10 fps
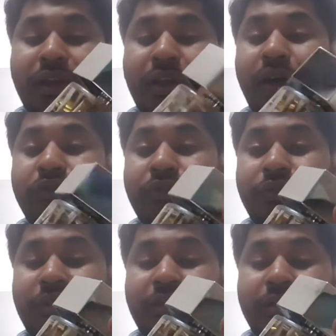in
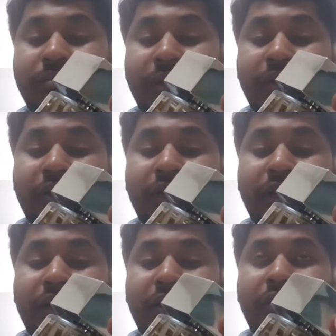outdoors because
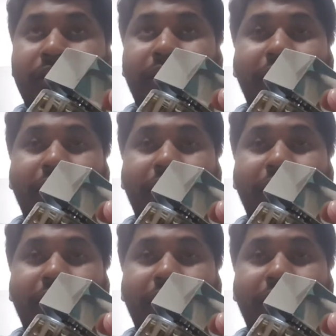like it's gonna